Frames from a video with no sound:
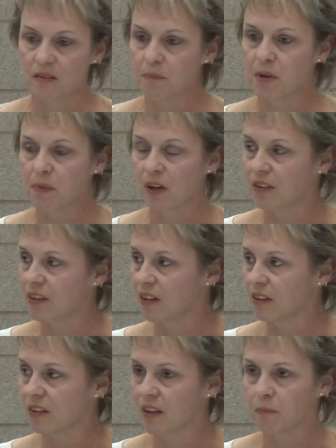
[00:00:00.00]

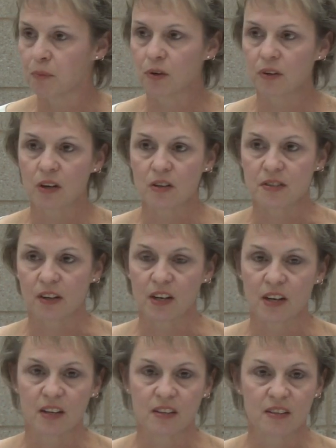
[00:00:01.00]
The poor littles are
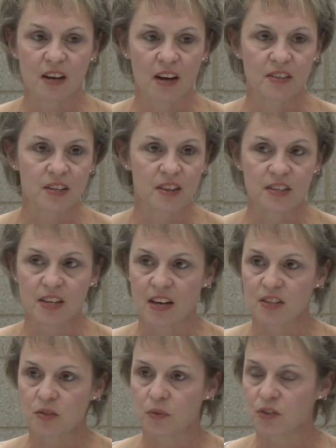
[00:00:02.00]
getting taught to the
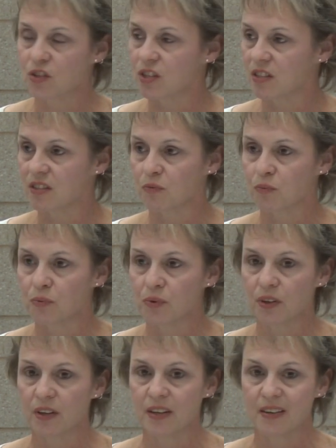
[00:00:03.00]
test, which is
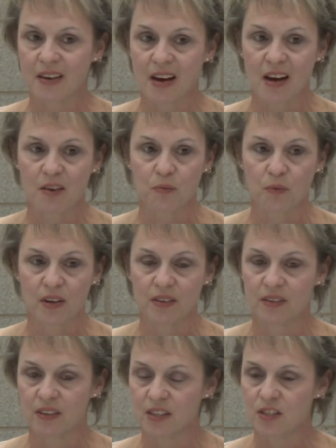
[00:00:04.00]
really not
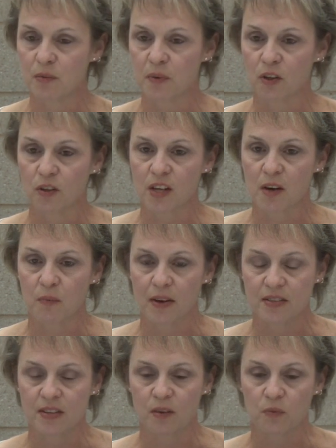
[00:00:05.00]
what needs to be looked at. My
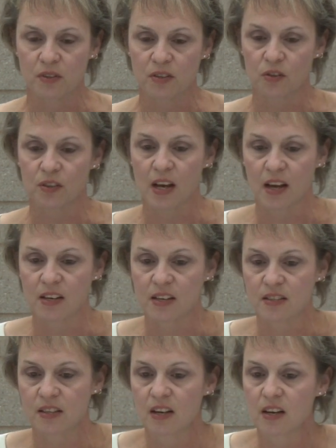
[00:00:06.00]
son was looked at
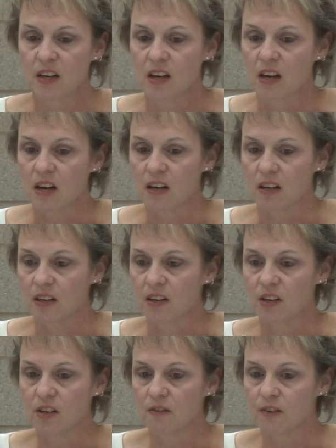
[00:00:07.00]
as
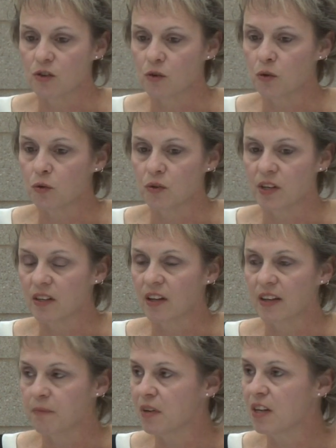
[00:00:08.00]
an individual who didn't
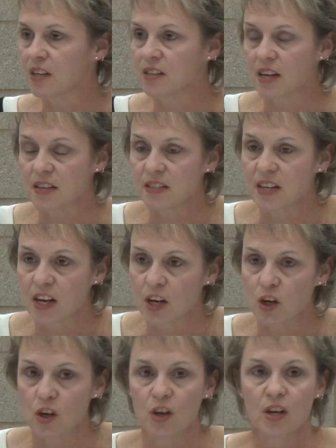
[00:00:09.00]
like being a test
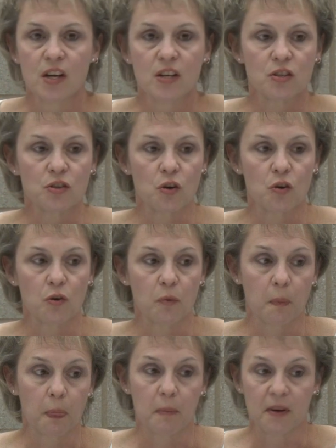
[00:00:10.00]
taker,
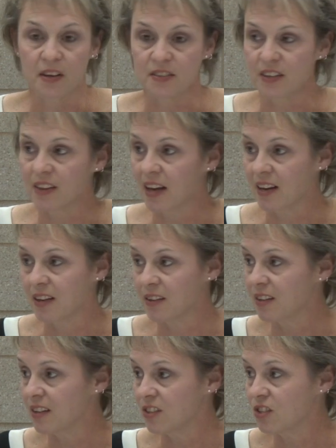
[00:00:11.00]
so because of that,
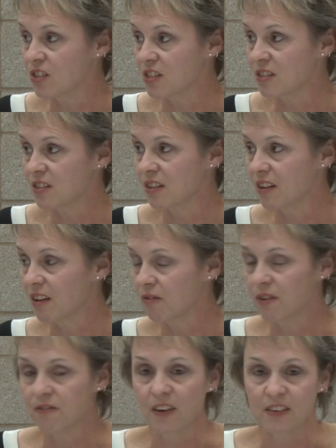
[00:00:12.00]
it just
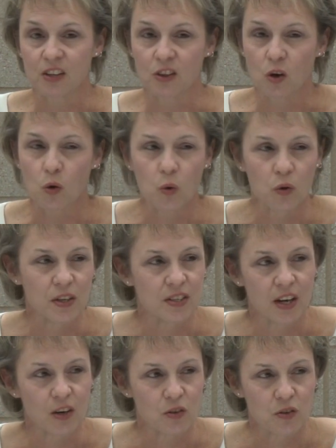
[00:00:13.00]
reflected the whole
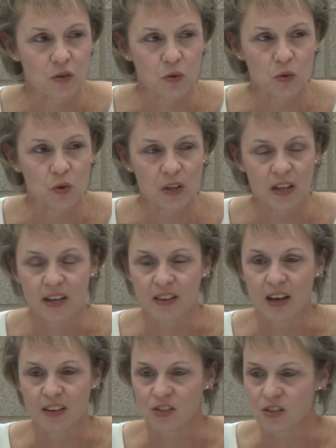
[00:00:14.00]
entire school, and
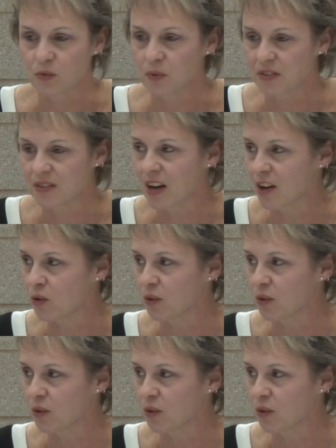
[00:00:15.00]
that just was not